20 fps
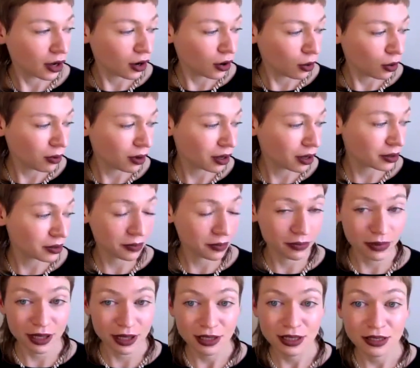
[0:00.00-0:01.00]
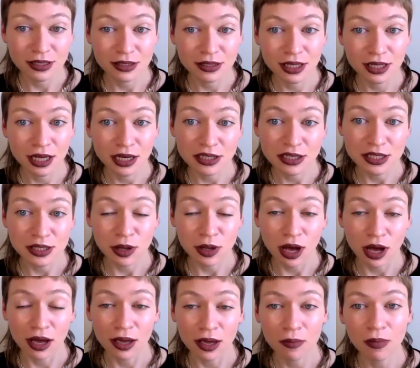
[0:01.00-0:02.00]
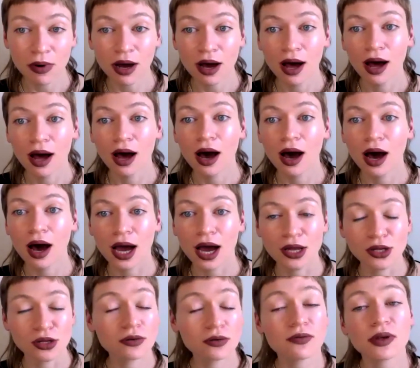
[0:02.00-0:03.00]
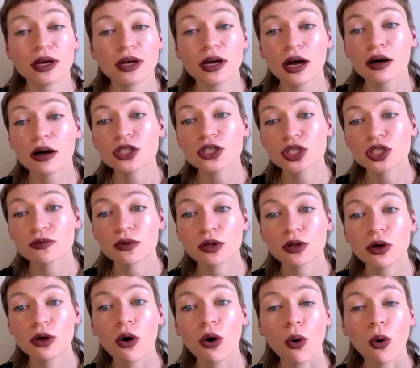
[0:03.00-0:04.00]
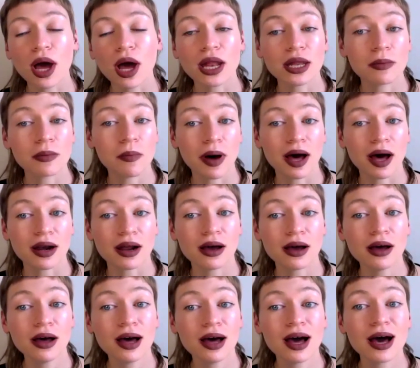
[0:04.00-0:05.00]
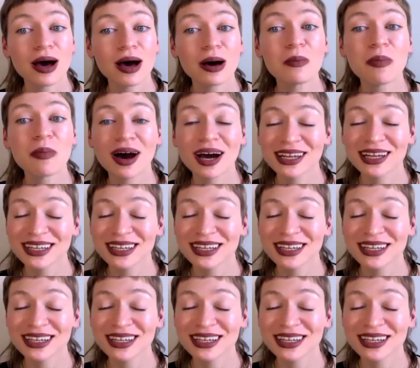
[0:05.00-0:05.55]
Well, until next time, I don't think culture will go any better, but